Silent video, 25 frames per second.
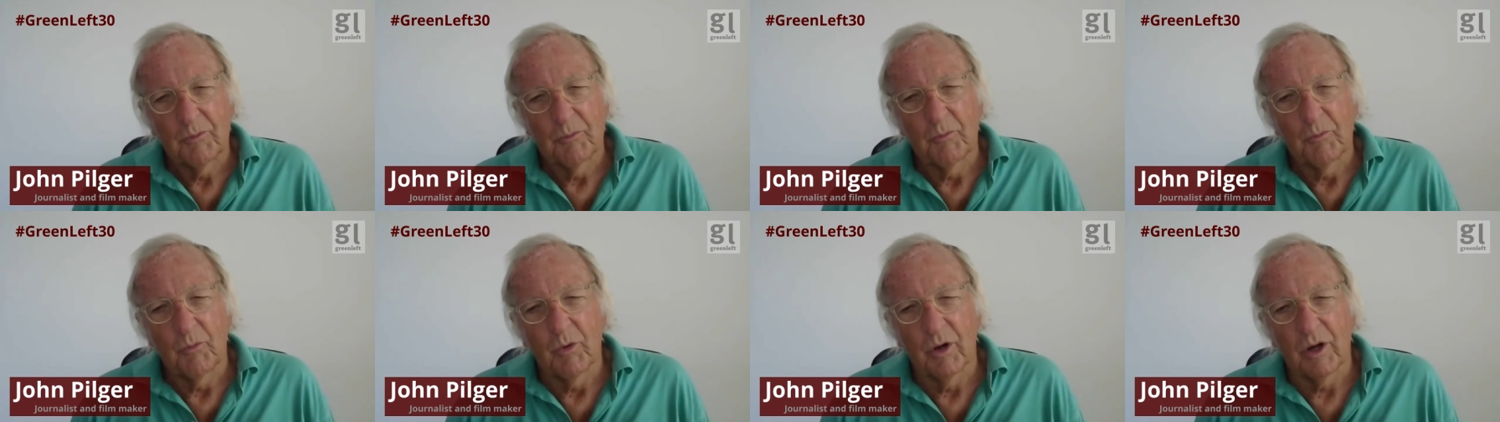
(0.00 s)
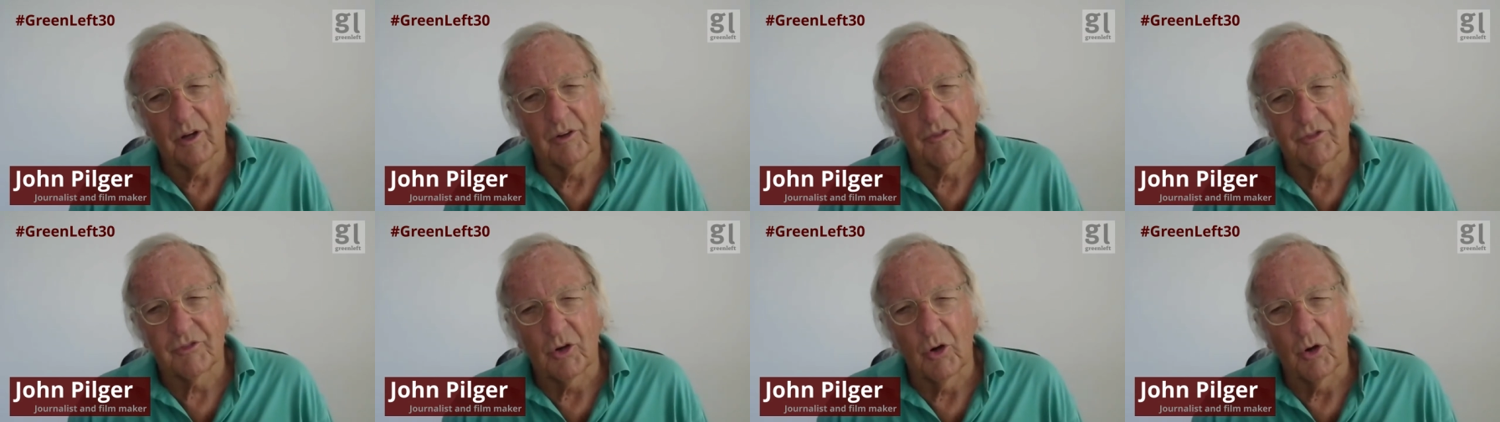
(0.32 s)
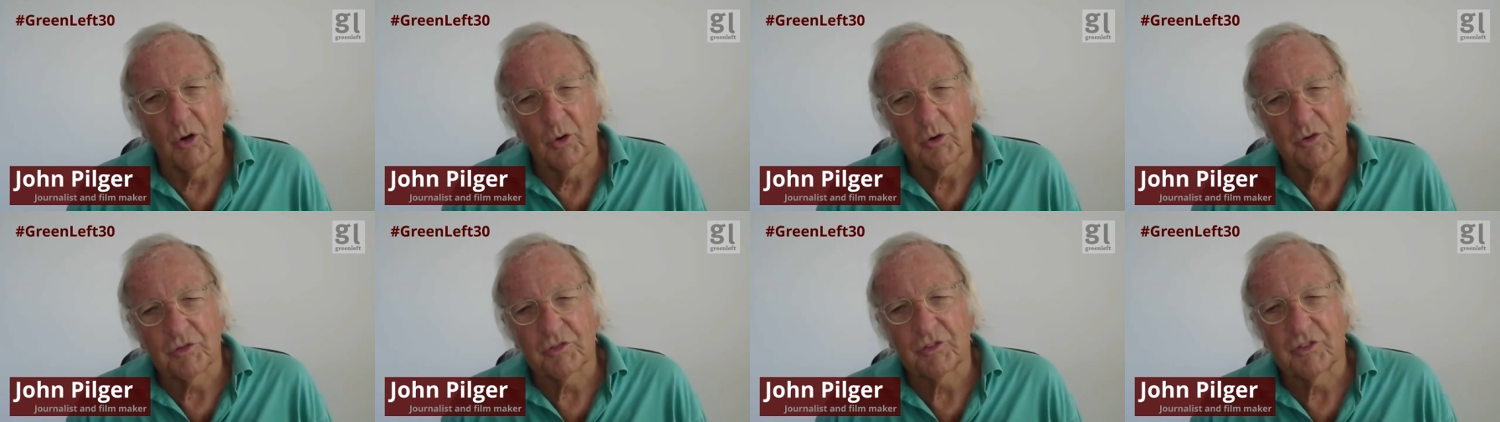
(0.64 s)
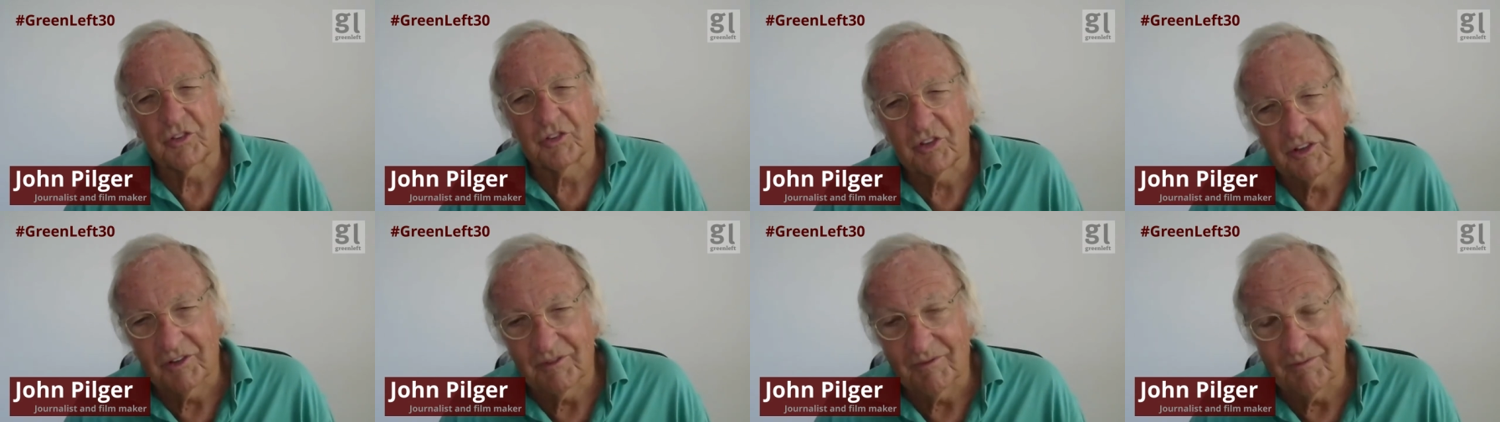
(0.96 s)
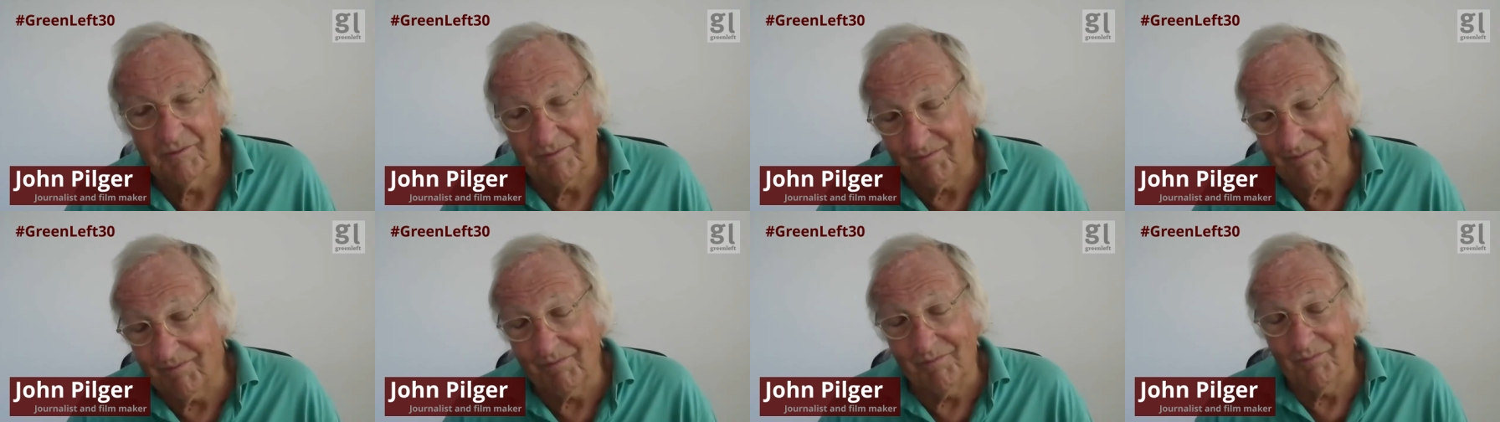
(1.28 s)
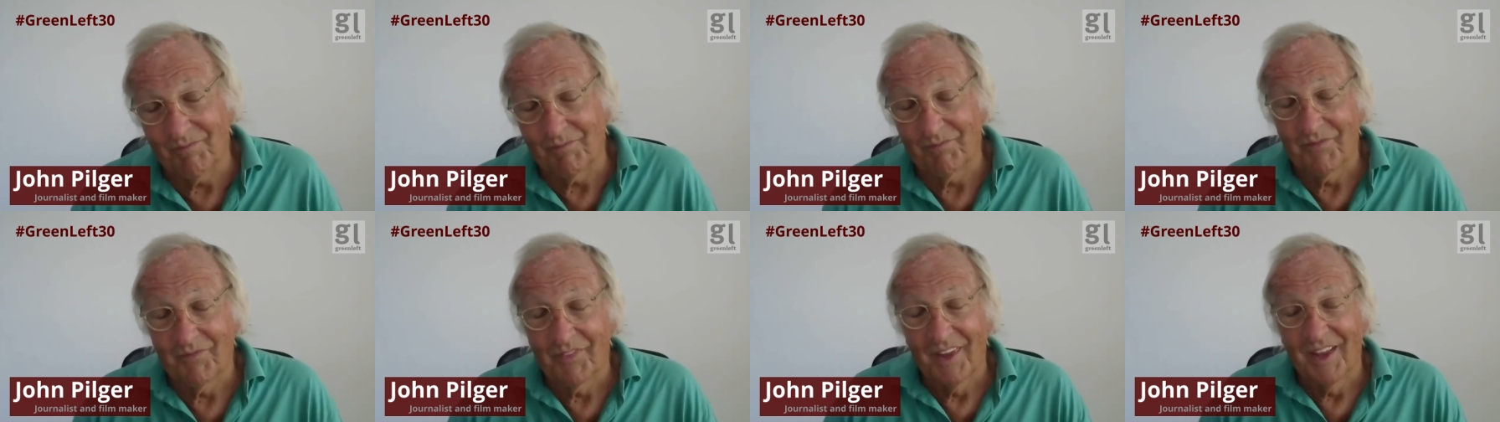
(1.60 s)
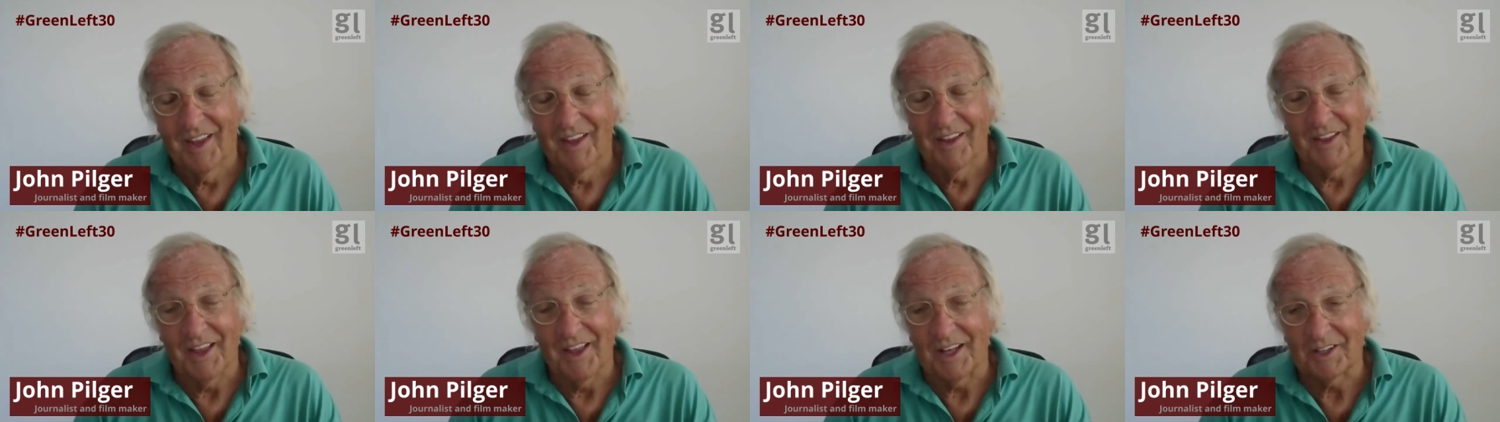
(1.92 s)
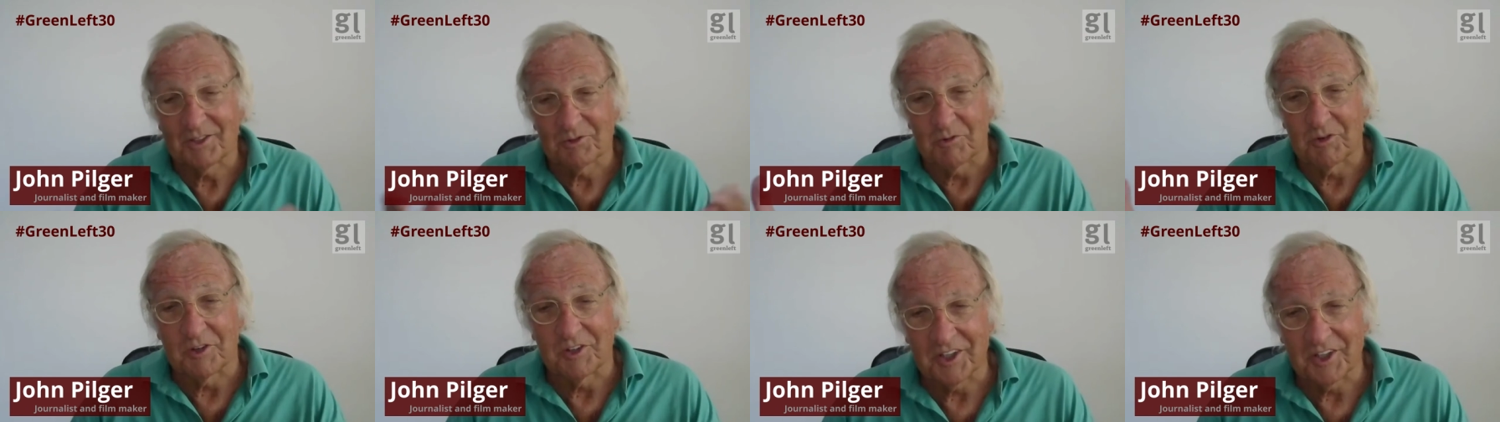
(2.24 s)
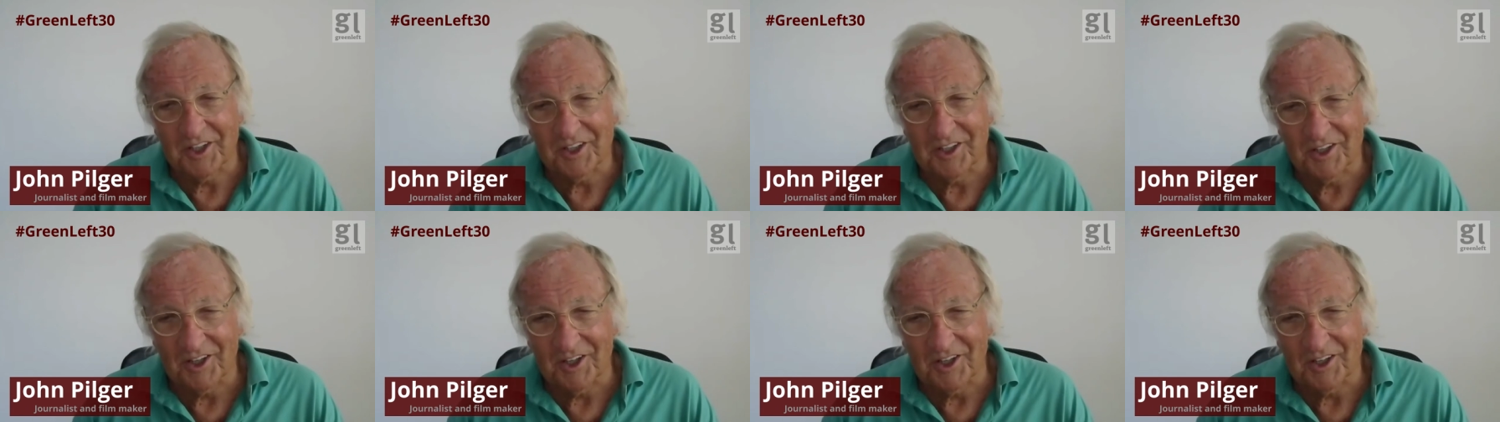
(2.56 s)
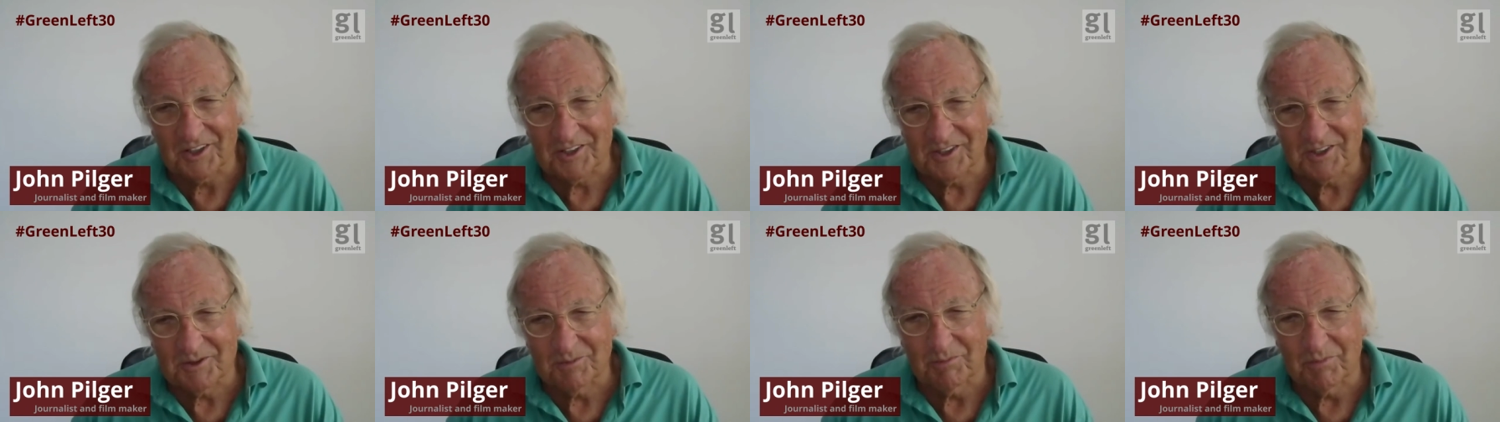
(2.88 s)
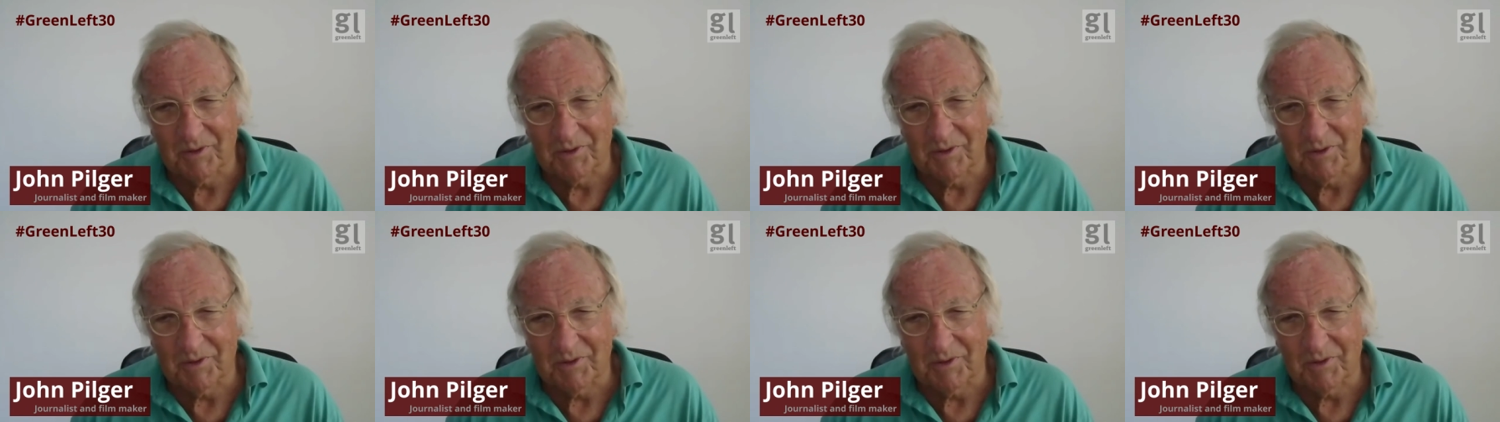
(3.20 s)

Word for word: Well, of course, that's ridiculous,